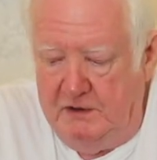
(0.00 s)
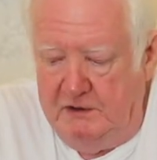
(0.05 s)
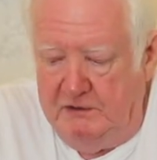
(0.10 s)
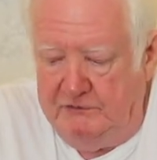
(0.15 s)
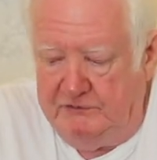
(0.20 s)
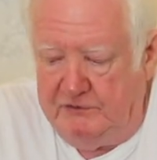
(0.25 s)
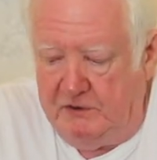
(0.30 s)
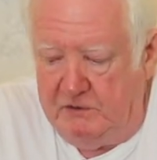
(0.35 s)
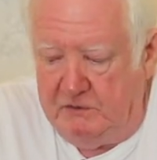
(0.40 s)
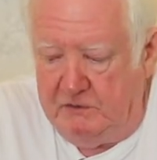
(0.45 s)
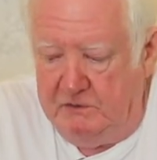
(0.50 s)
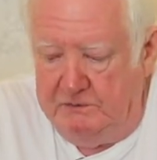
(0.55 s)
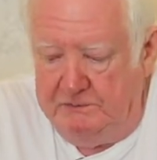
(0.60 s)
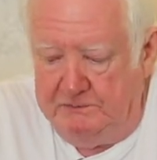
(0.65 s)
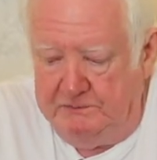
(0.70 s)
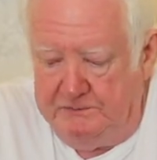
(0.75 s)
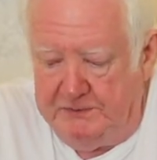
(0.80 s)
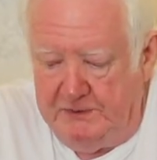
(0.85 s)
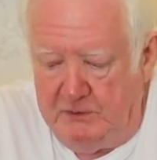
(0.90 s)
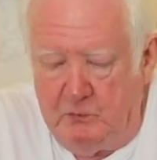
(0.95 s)
So
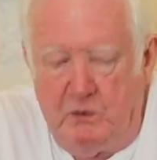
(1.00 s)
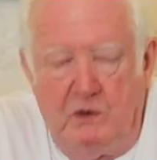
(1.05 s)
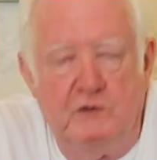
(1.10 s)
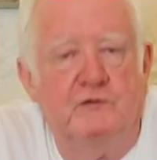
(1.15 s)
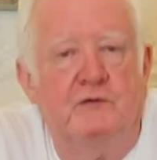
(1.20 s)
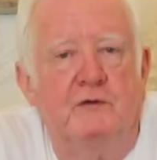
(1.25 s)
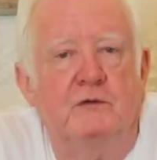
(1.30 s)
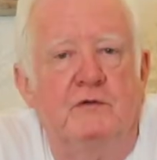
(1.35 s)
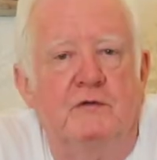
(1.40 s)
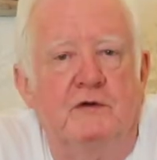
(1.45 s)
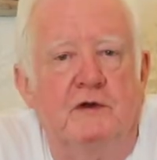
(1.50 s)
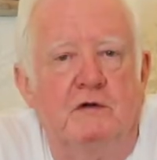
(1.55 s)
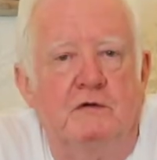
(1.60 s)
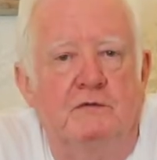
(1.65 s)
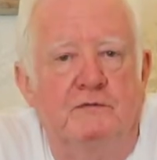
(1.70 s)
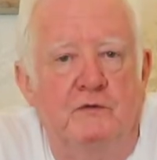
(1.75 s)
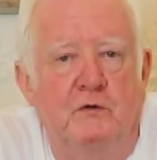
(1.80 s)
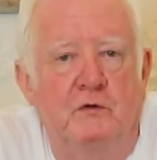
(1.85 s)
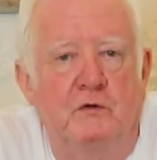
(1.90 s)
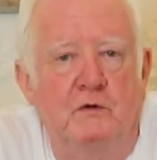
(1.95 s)
pick 1, 2, 3 or
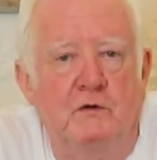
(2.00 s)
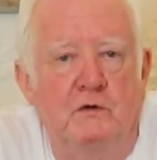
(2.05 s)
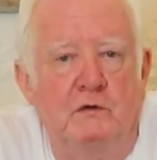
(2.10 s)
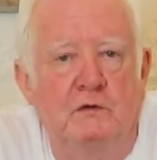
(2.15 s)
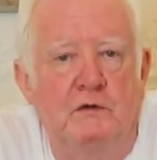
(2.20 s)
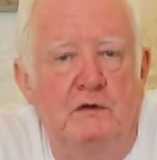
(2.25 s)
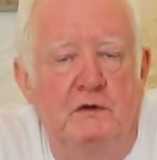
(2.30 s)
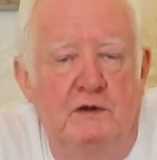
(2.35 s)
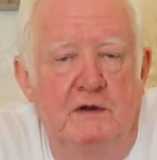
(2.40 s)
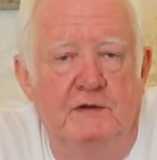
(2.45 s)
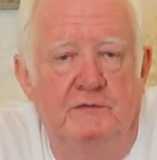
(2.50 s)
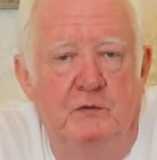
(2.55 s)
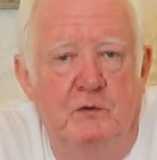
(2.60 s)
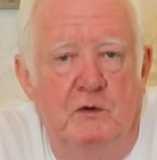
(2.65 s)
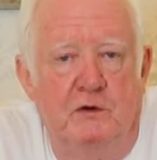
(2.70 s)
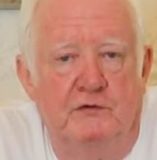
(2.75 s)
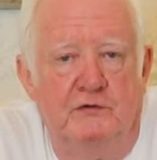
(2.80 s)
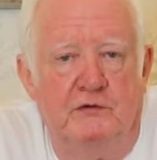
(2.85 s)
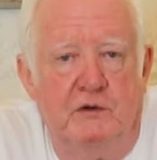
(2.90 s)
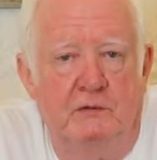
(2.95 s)
4. If you
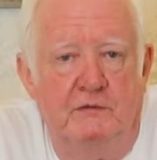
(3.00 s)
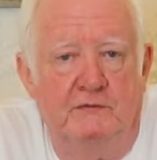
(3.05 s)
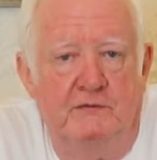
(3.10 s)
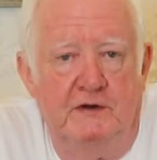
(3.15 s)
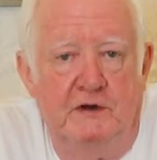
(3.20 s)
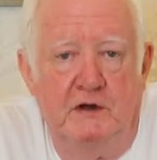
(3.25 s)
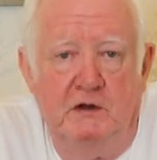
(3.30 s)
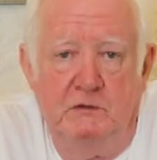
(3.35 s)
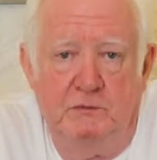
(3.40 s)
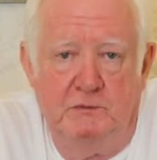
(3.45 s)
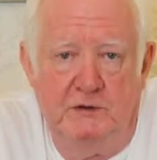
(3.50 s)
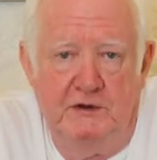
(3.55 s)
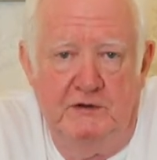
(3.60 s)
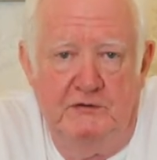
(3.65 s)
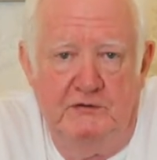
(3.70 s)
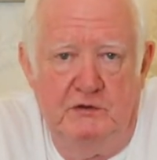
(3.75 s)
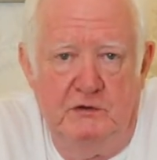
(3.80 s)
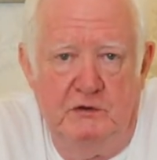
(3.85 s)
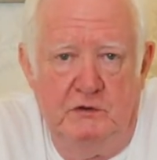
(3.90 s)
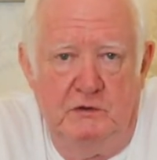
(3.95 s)
want to stop the video,
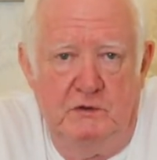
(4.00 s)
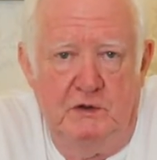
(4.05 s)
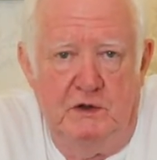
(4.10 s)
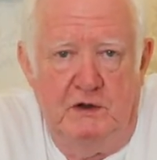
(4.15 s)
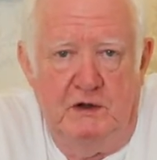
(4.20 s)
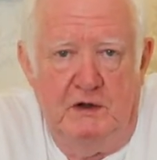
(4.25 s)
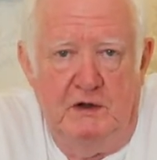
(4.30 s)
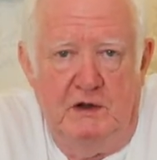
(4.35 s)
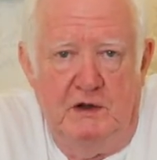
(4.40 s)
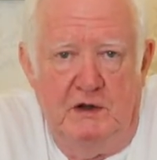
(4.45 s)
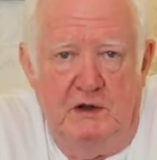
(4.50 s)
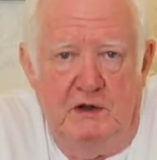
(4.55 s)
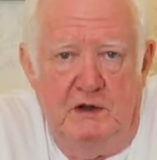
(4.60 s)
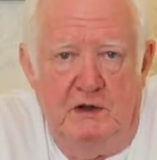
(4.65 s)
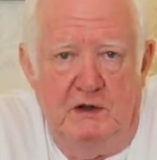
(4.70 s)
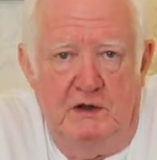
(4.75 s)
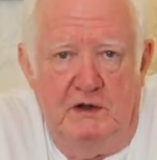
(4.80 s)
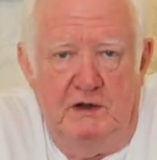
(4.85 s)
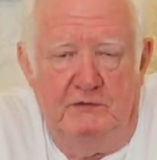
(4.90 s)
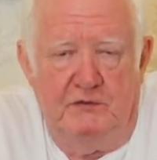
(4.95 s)
please do.
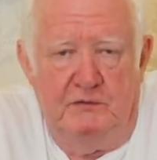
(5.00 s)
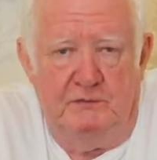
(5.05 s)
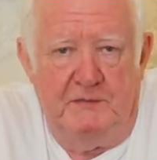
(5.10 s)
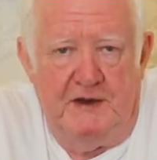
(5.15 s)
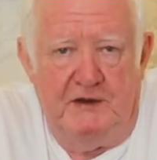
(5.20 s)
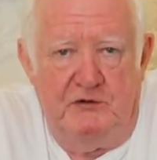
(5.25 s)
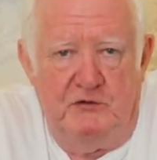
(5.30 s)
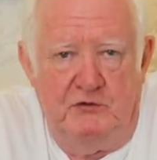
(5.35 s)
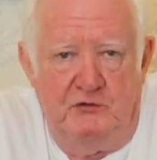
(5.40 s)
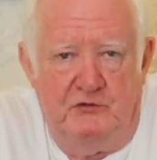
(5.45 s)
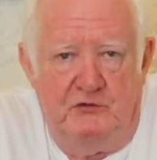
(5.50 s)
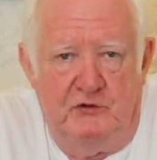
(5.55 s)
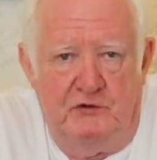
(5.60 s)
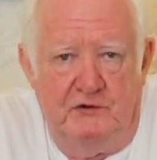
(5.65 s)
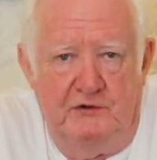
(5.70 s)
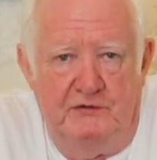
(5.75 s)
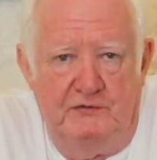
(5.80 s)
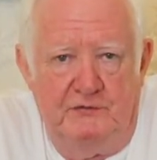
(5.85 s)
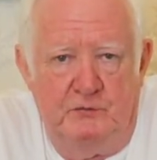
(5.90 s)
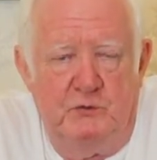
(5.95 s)
If you've made your
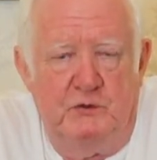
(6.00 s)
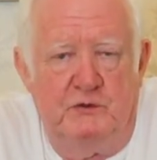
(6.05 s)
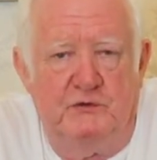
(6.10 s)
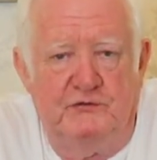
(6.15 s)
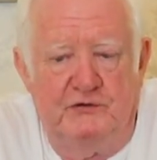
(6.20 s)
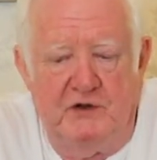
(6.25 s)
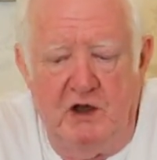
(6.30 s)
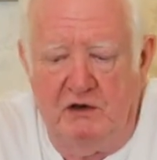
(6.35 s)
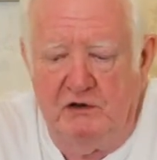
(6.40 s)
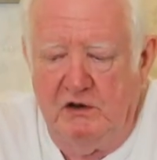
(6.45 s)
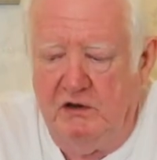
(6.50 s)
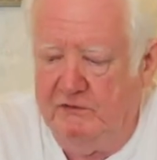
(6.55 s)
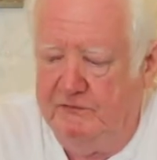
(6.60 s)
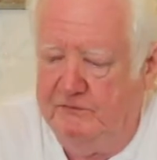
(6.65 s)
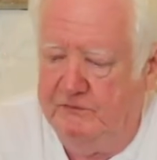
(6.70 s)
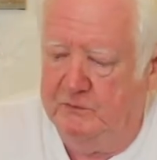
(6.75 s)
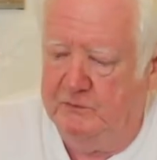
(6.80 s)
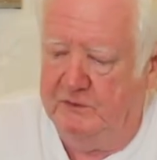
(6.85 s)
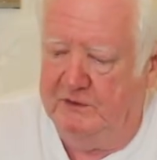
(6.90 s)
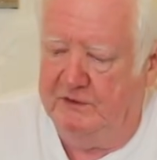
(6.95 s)
choice, we'll start
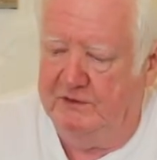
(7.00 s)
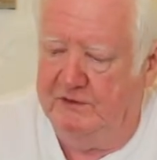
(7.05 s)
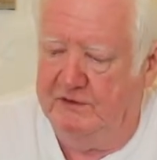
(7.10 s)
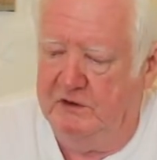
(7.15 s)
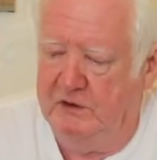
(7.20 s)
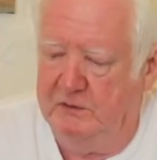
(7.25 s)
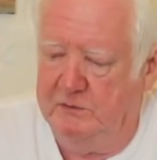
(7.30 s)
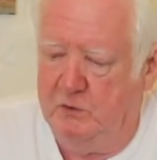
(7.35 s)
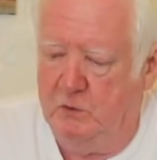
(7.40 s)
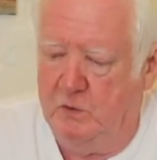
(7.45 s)
off with number